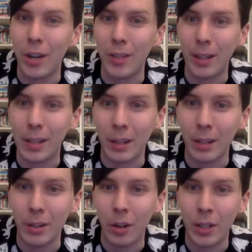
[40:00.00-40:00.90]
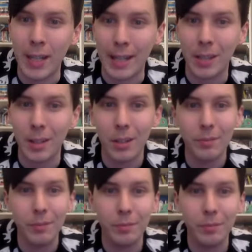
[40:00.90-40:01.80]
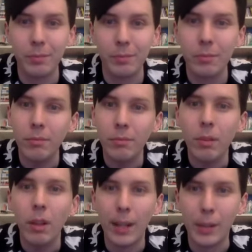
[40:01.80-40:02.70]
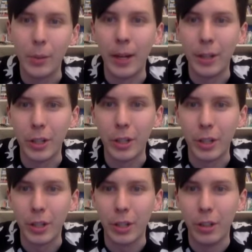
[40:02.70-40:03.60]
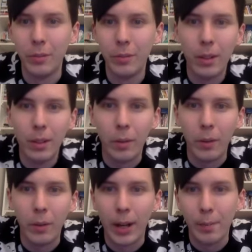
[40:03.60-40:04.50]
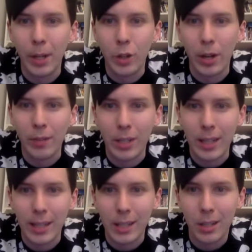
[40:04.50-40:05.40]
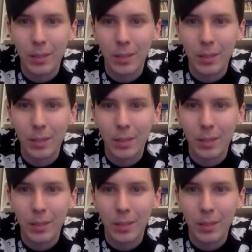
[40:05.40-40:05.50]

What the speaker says: lesson and not a test. That's what I tried to do when I had my test.